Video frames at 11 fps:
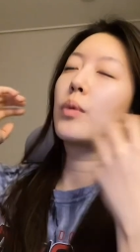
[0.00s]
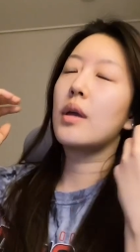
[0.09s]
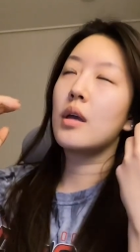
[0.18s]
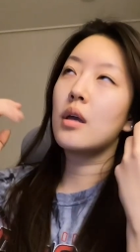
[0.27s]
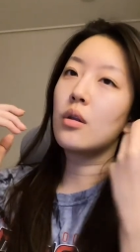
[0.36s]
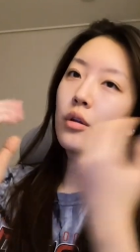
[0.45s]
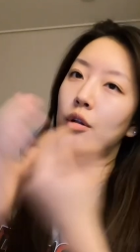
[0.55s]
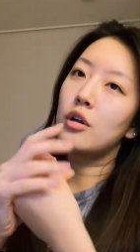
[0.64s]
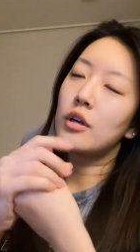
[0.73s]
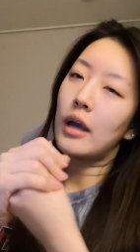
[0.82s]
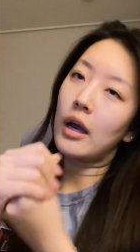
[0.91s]
we
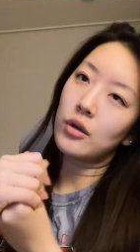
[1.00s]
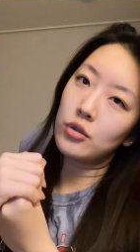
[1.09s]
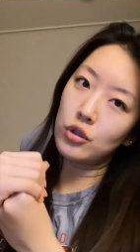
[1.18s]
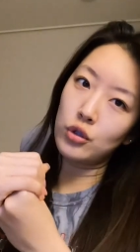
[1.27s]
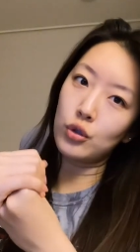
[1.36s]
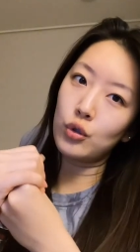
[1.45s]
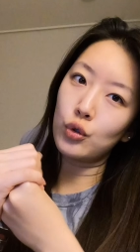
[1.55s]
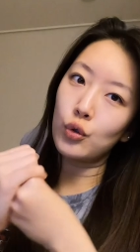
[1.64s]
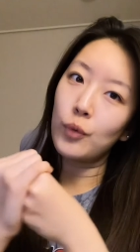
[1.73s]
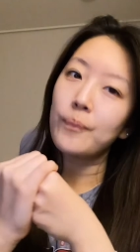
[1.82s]
learned how to